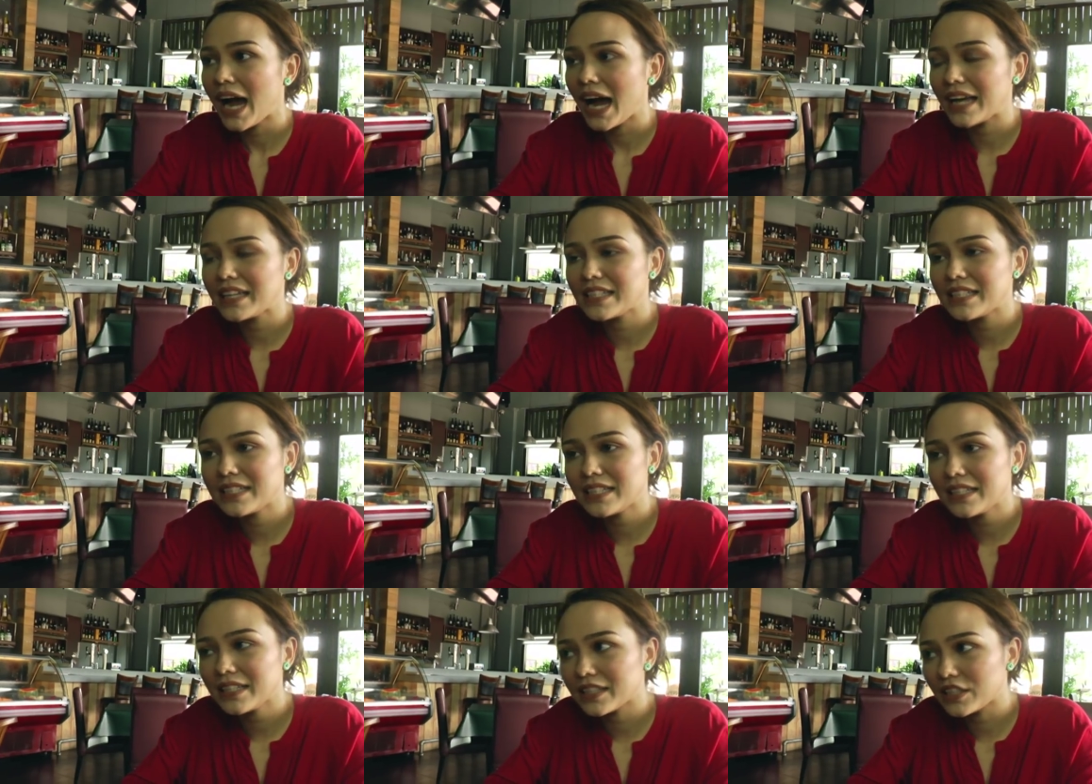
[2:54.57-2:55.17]
I
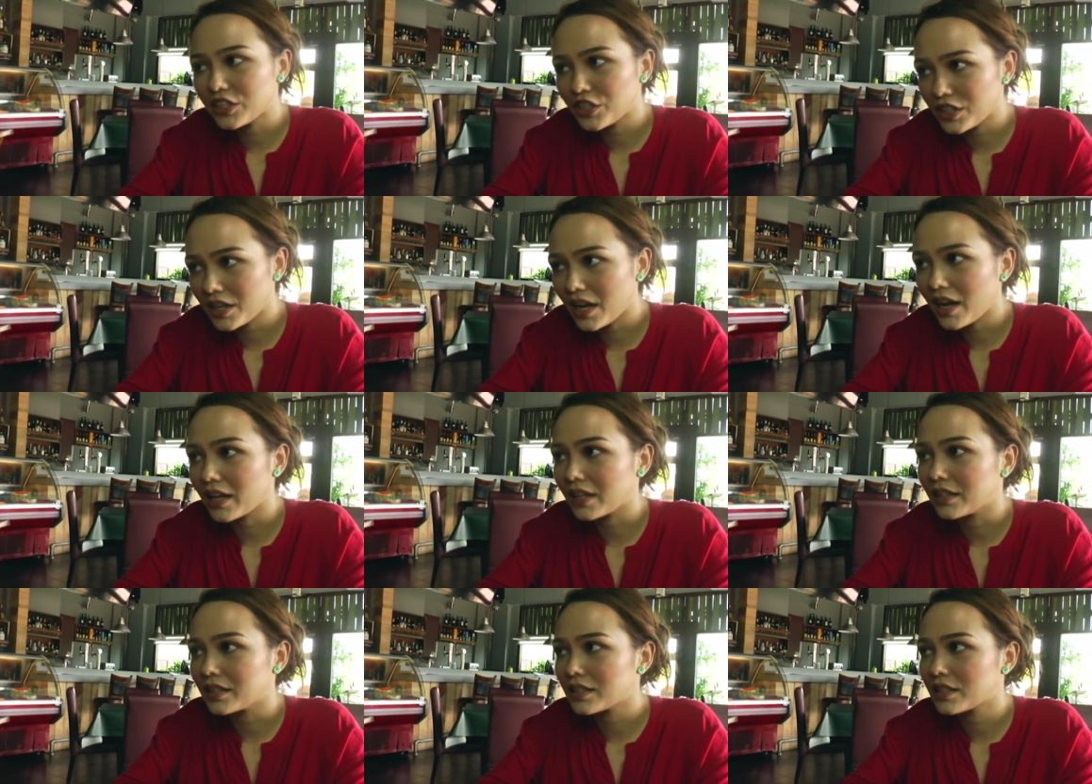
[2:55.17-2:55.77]
see the
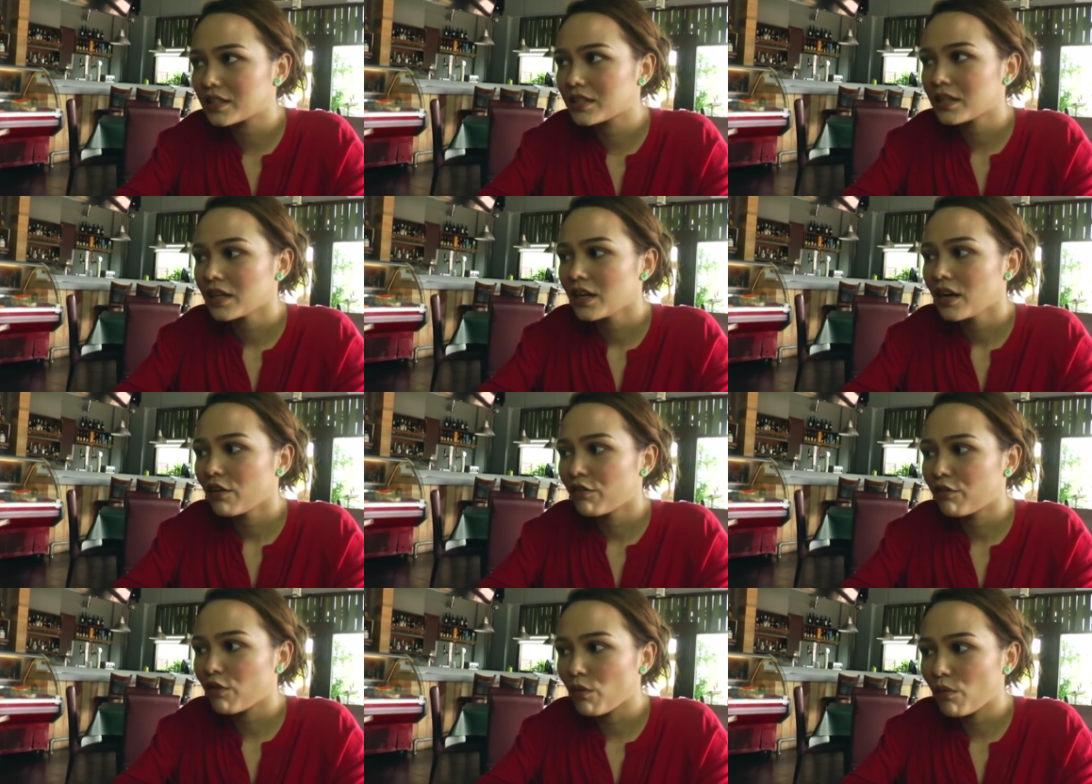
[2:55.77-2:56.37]
chance
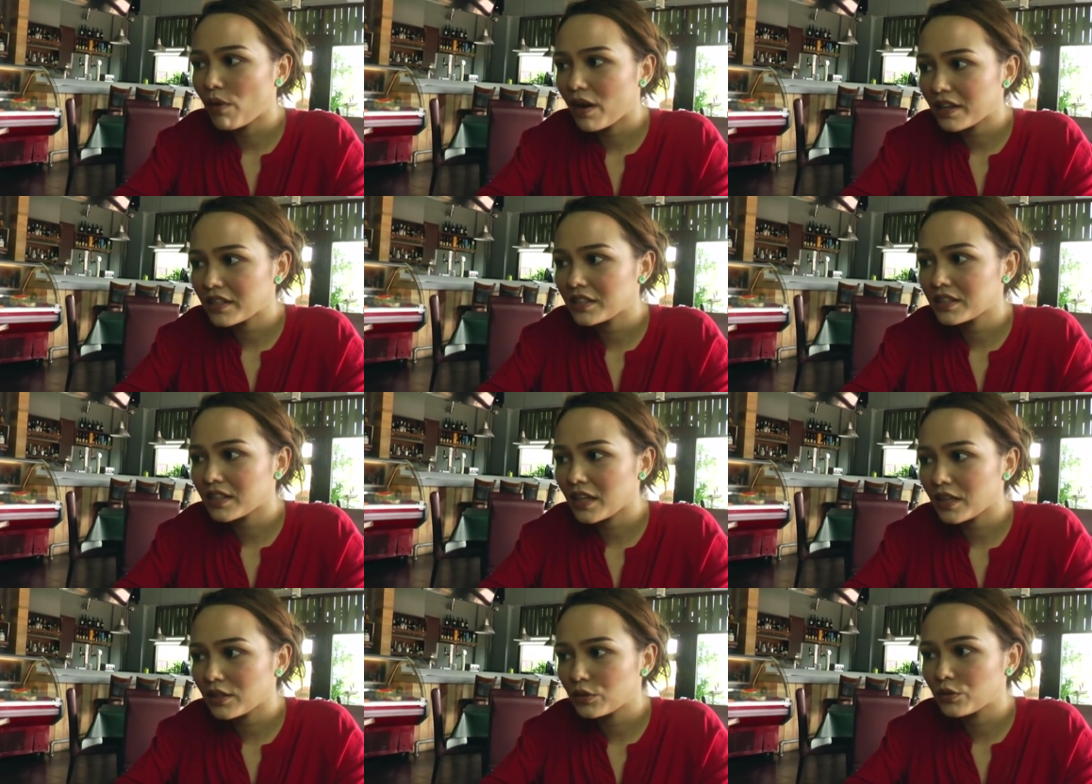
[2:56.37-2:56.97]
for
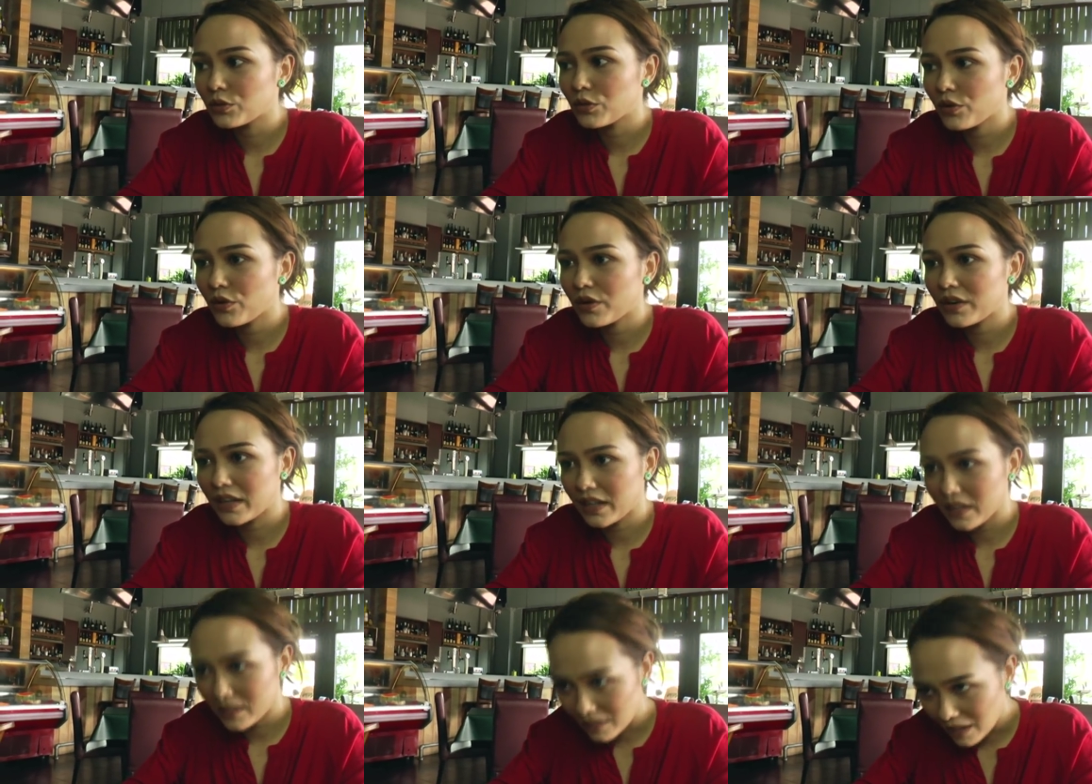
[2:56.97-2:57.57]
Warisan to go
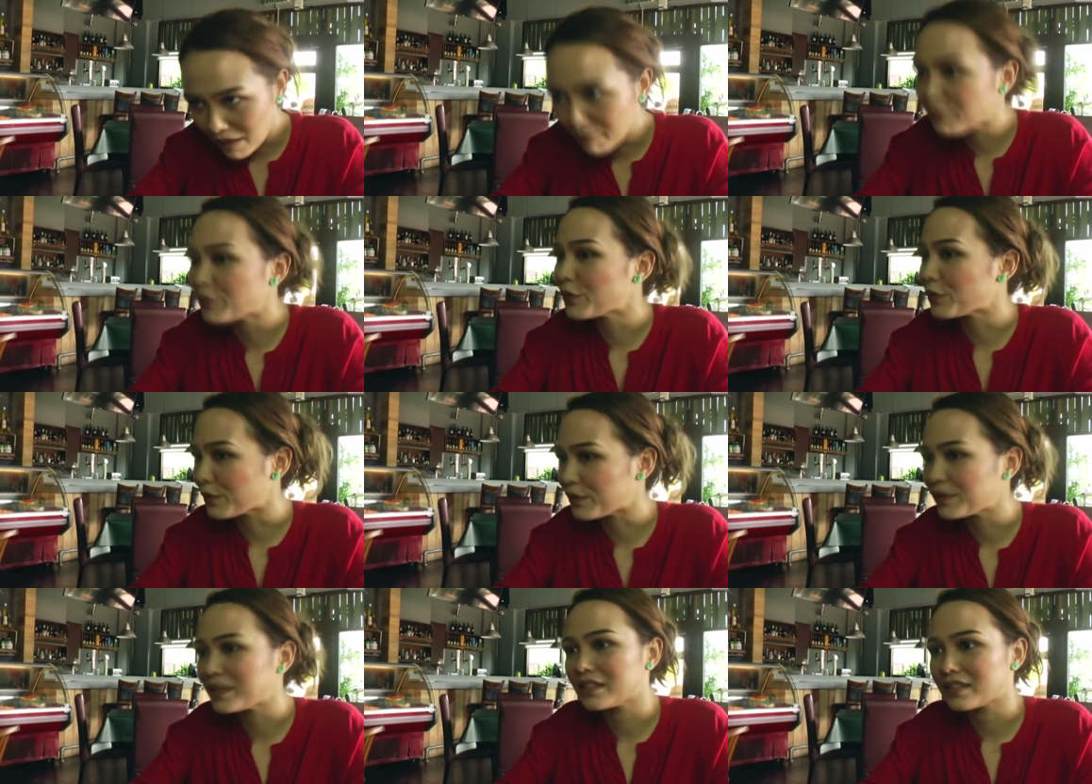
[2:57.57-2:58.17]
against
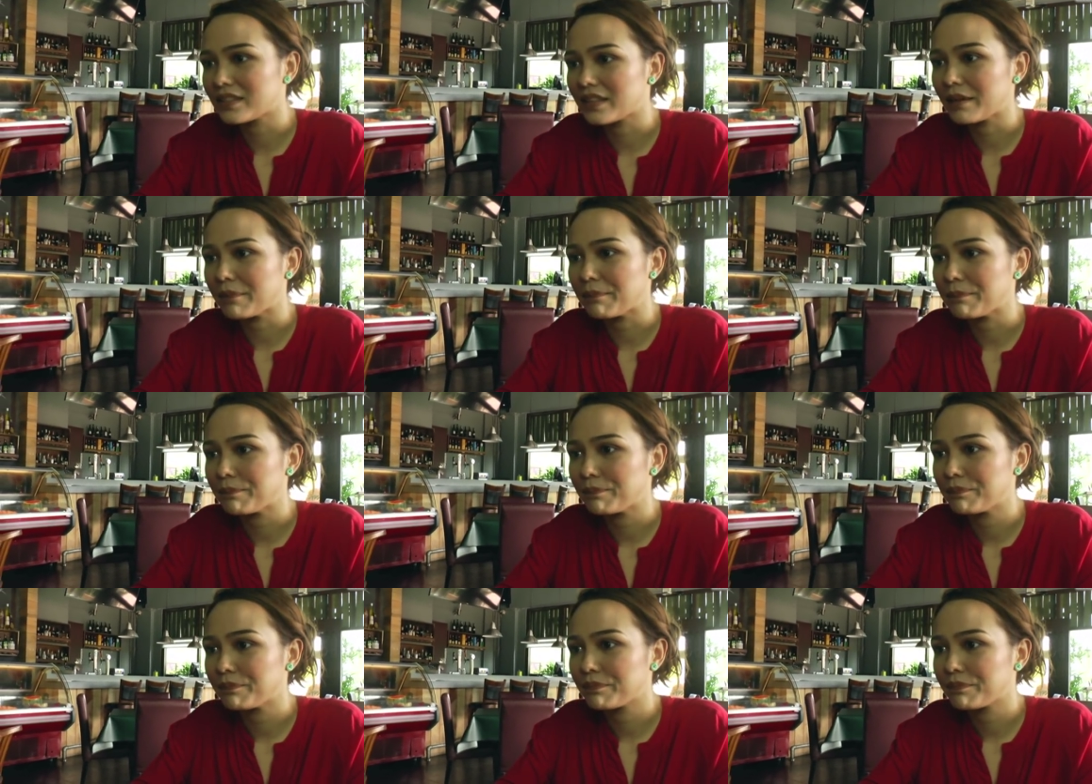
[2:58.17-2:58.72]
UMNO this time.